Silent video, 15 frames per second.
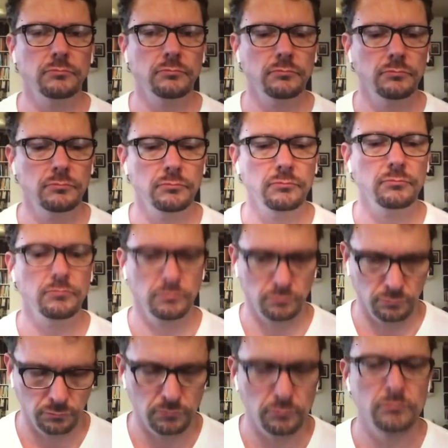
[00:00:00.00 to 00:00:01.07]
bulletproof
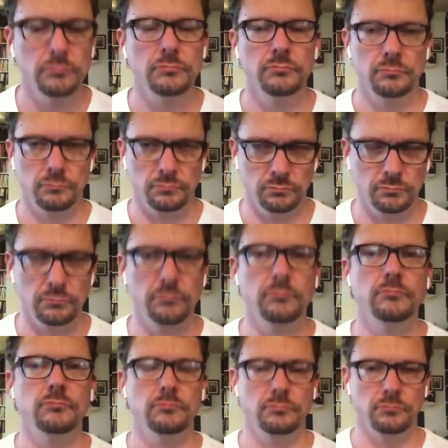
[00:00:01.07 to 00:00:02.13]
coffees, without drinking the oils,
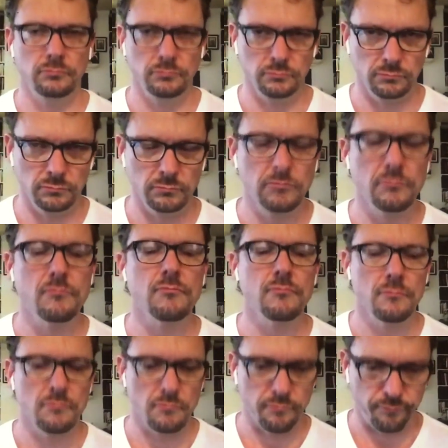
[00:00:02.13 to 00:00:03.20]
without drinking,
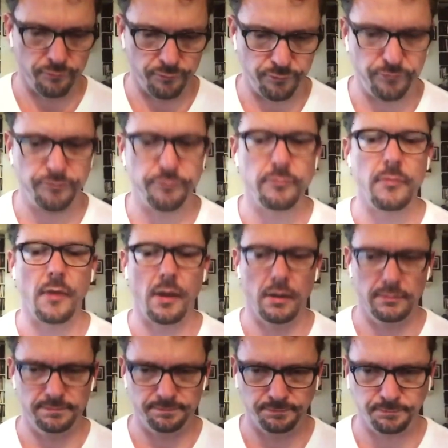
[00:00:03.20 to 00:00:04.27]
doing a lot of
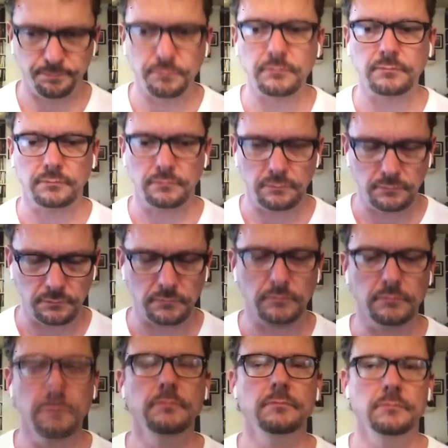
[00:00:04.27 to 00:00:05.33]
the
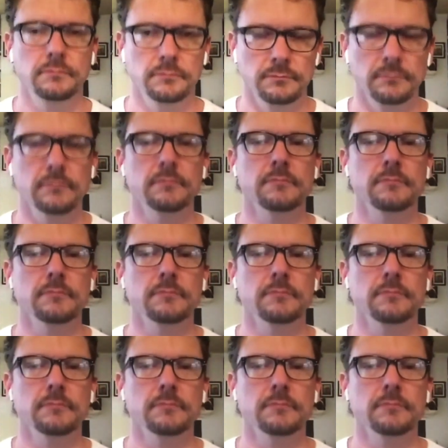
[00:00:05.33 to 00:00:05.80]
butters and stuff,